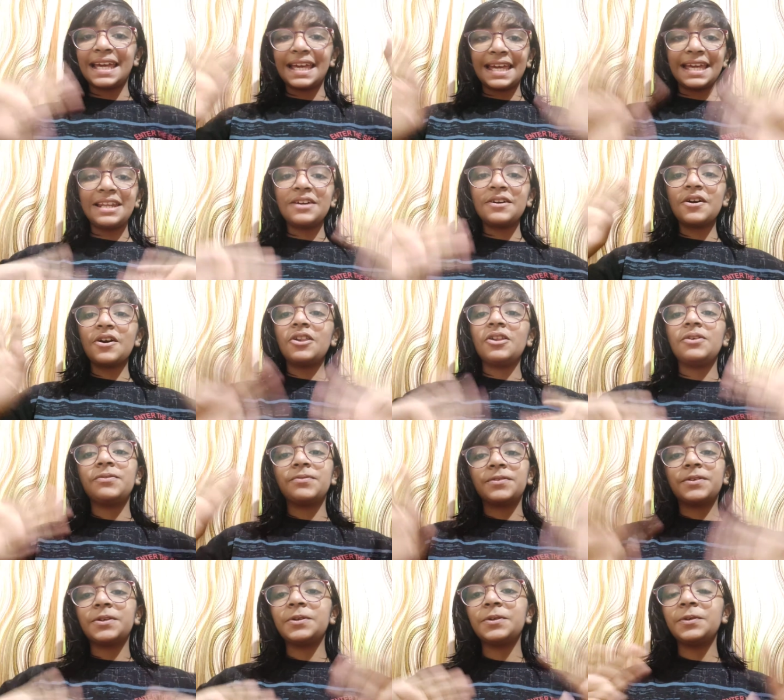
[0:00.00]
Hello, all
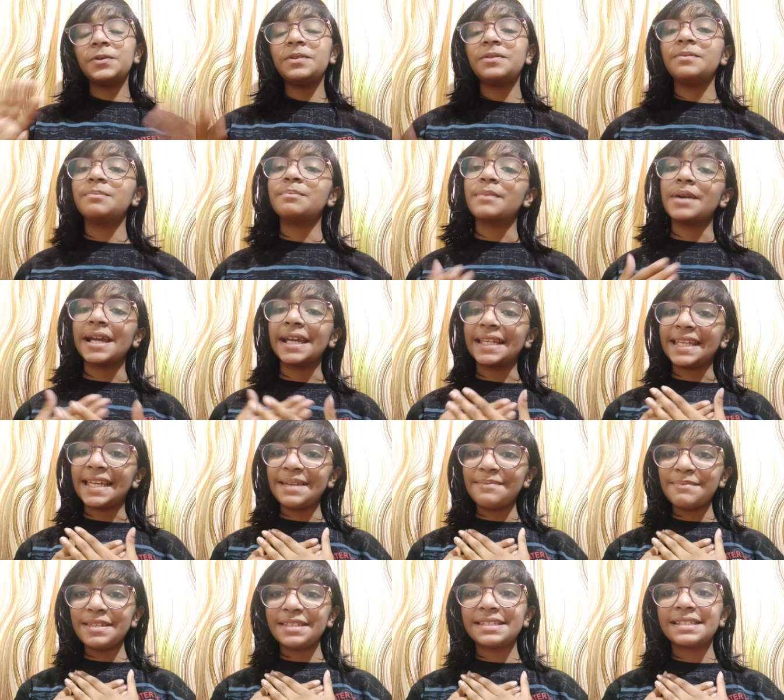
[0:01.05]
of you. My
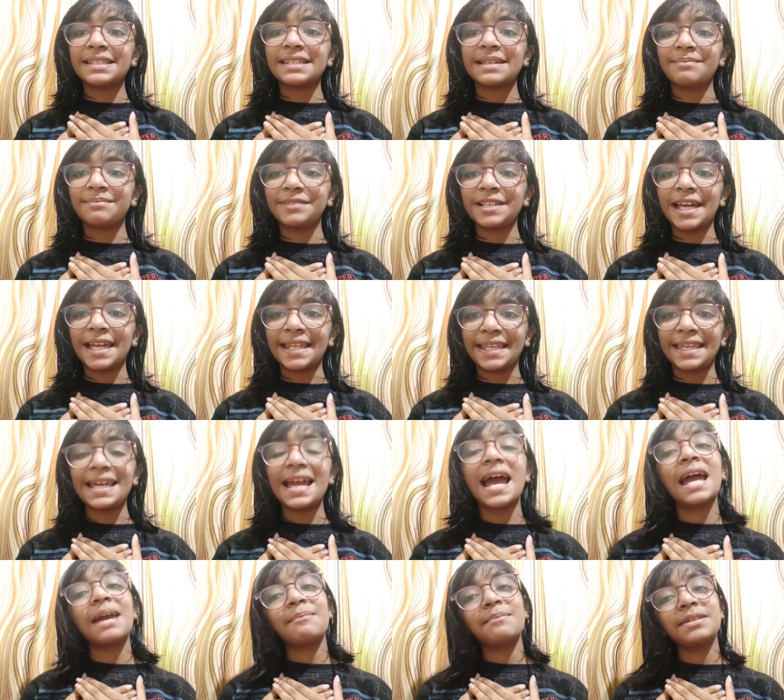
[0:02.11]
name is Rhythm Fanny.
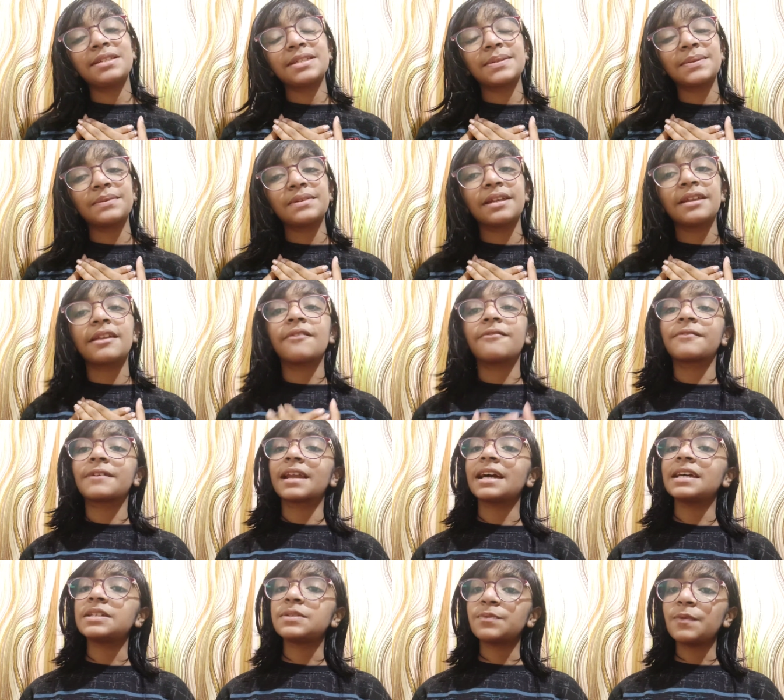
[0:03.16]
I'm a student of
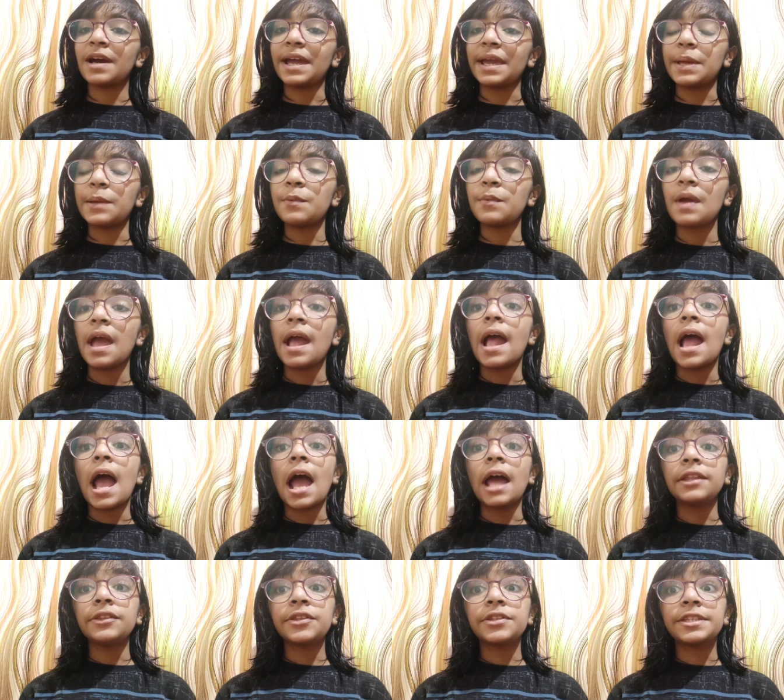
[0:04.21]
class 5,
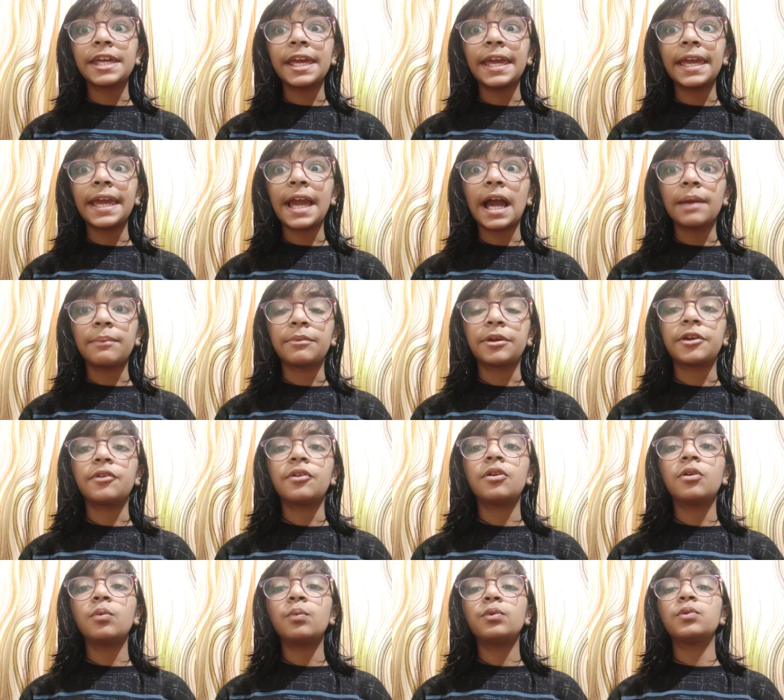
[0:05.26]
and today I'm
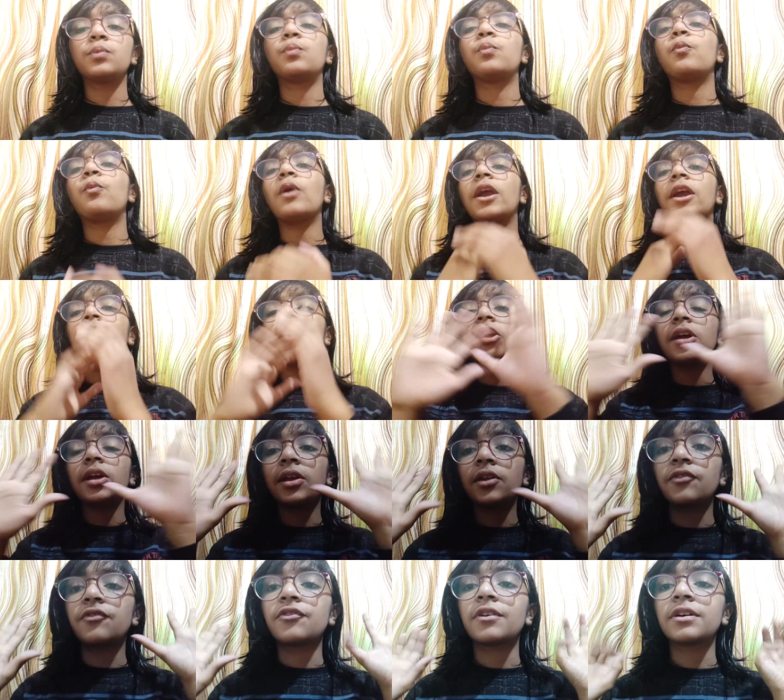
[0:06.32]
here with a very
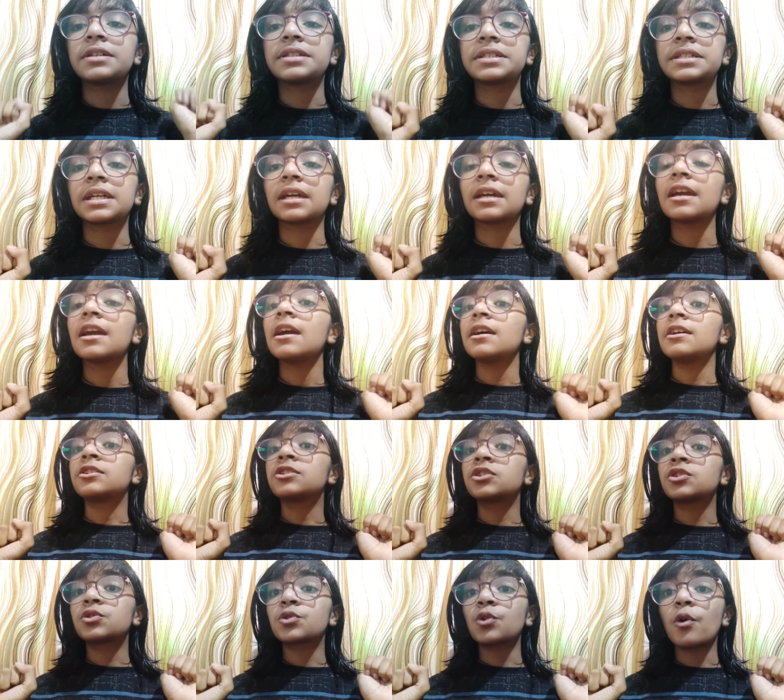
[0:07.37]
interesting
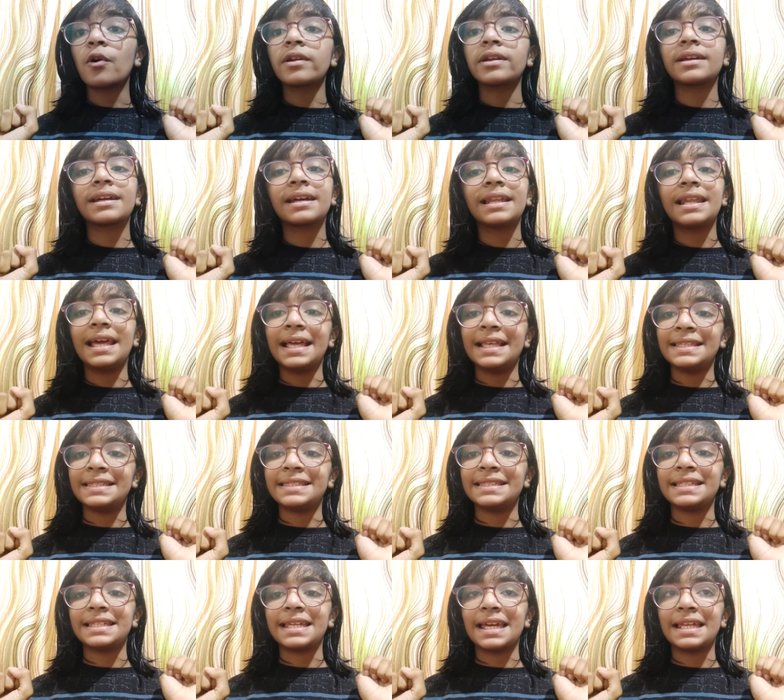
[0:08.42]
historical
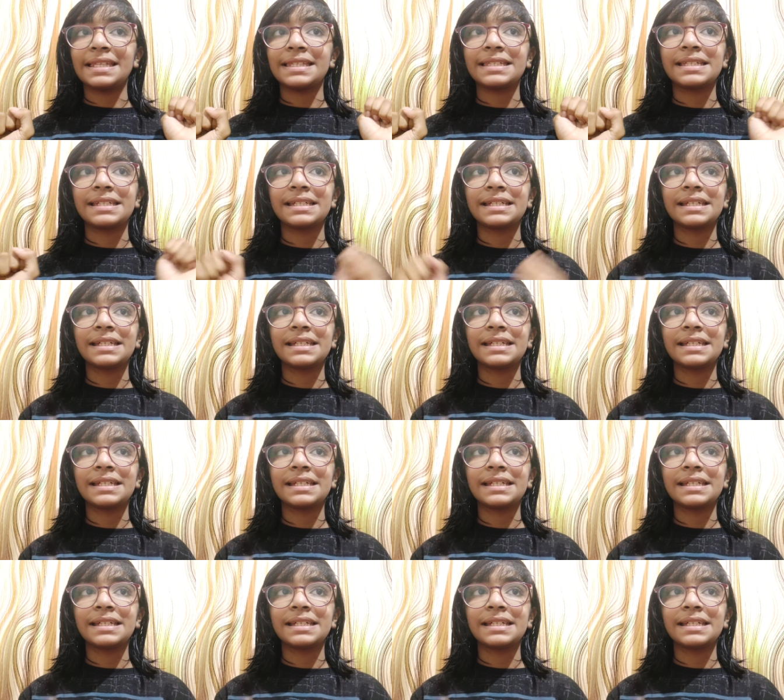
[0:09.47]
incident.